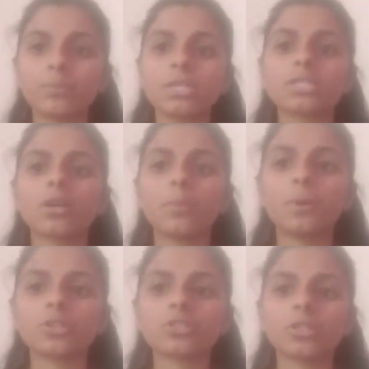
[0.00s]
means a
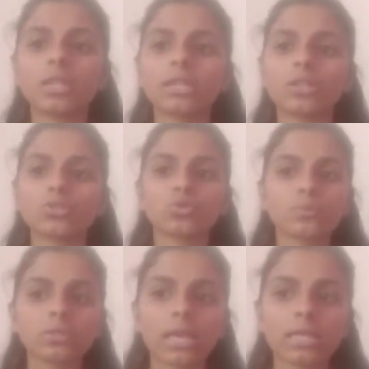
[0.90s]
person that
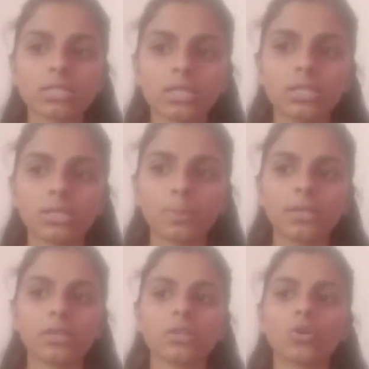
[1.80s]
assumes as an
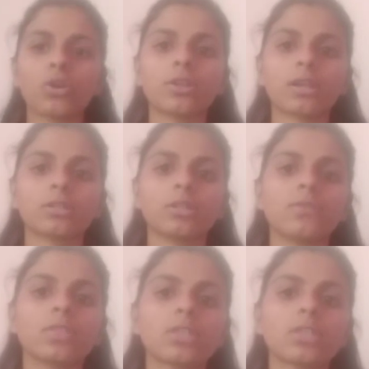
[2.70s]
independent contractor with